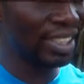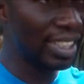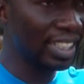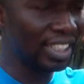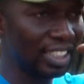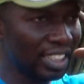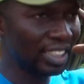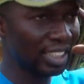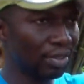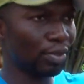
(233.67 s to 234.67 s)
the
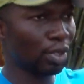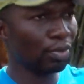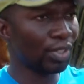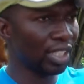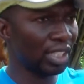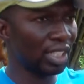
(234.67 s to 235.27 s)
initiative of the